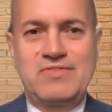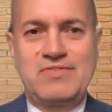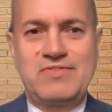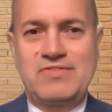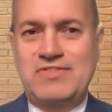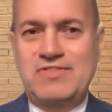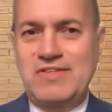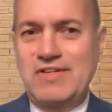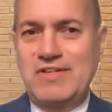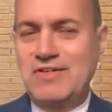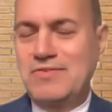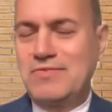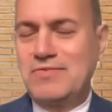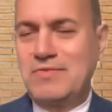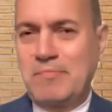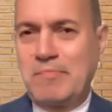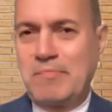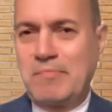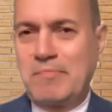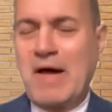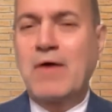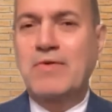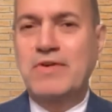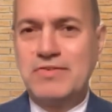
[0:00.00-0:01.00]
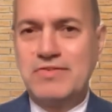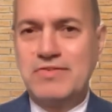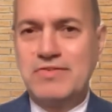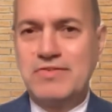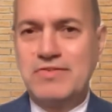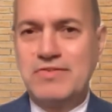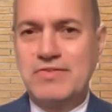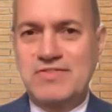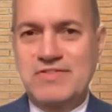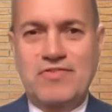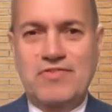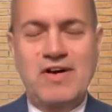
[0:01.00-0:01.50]
So power
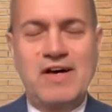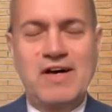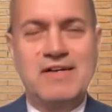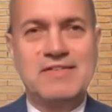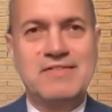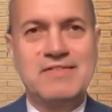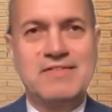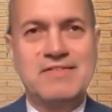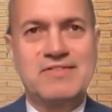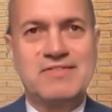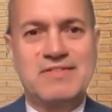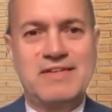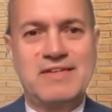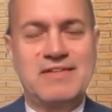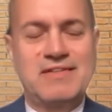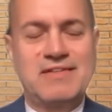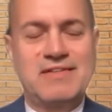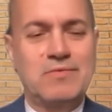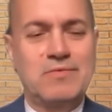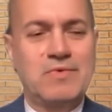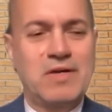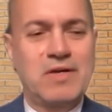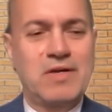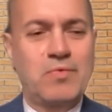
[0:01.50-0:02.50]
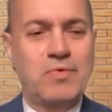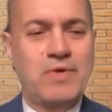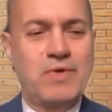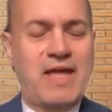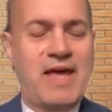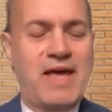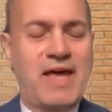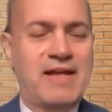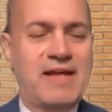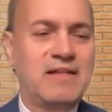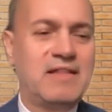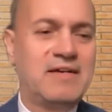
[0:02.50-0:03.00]
user for us, and the way we
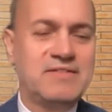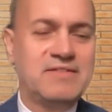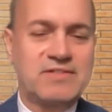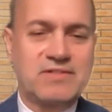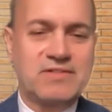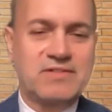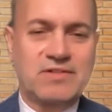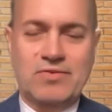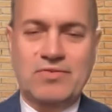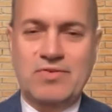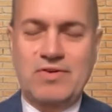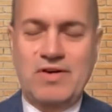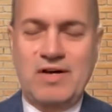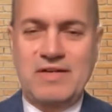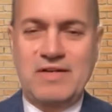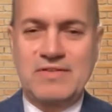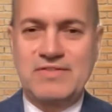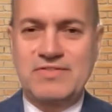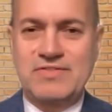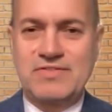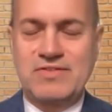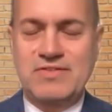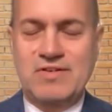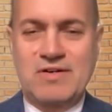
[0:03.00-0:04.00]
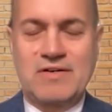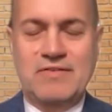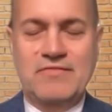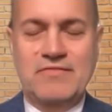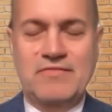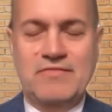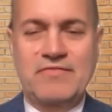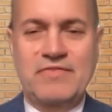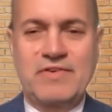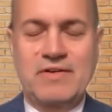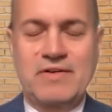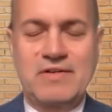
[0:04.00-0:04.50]
analyze it across our
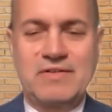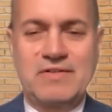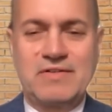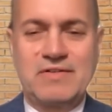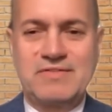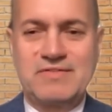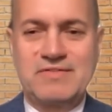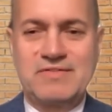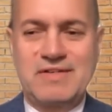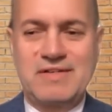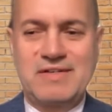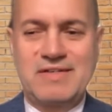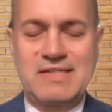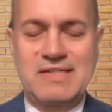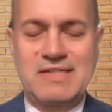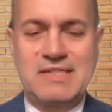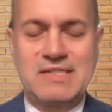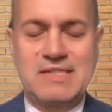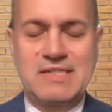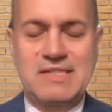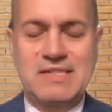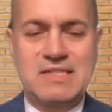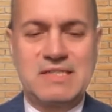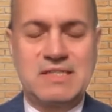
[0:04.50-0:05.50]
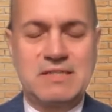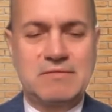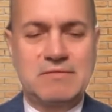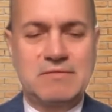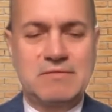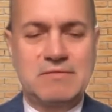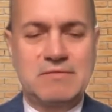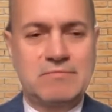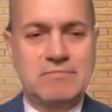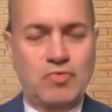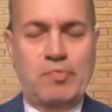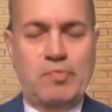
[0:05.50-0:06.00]
various
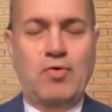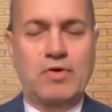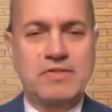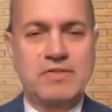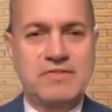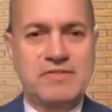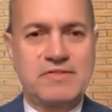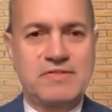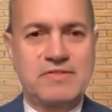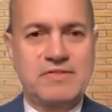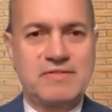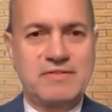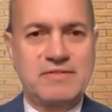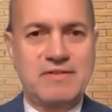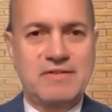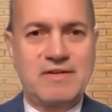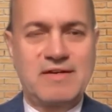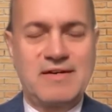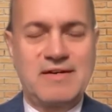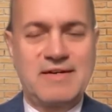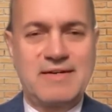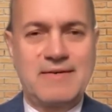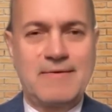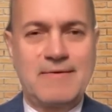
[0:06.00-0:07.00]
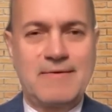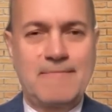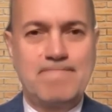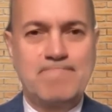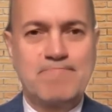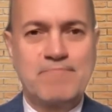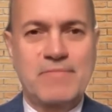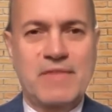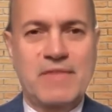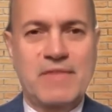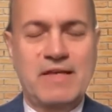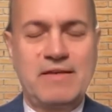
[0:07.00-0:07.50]
reports,
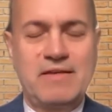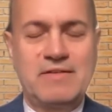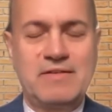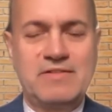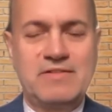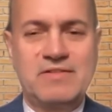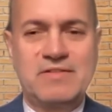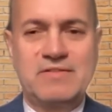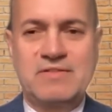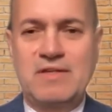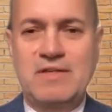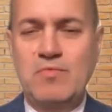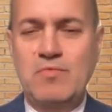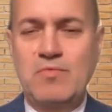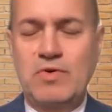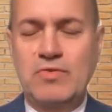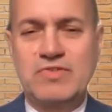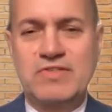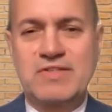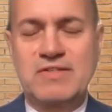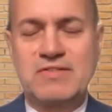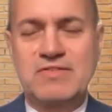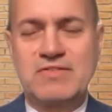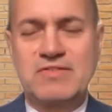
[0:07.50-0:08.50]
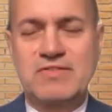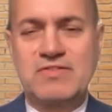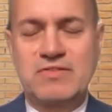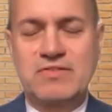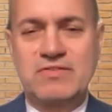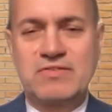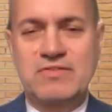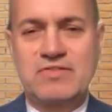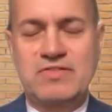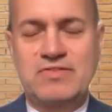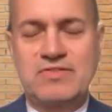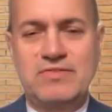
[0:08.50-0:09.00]
is someone who's
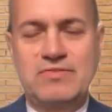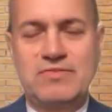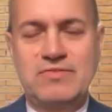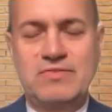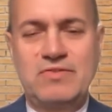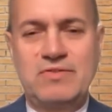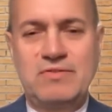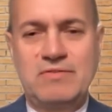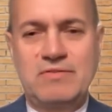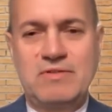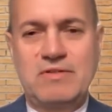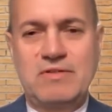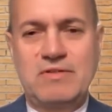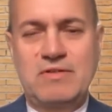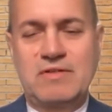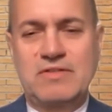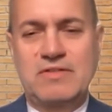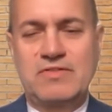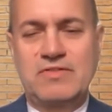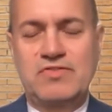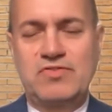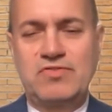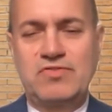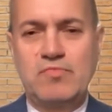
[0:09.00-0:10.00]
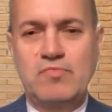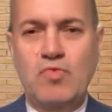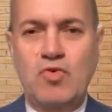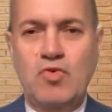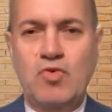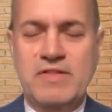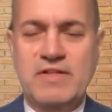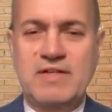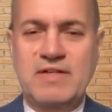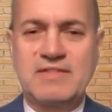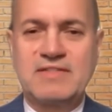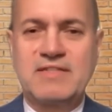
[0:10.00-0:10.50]
considered to consume more
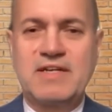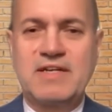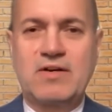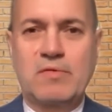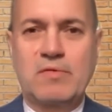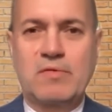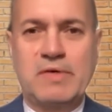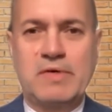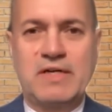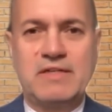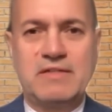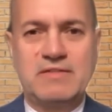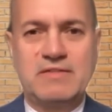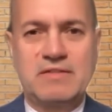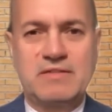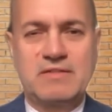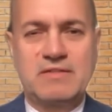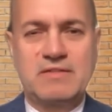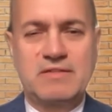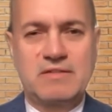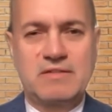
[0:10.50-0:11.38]
than a terabyte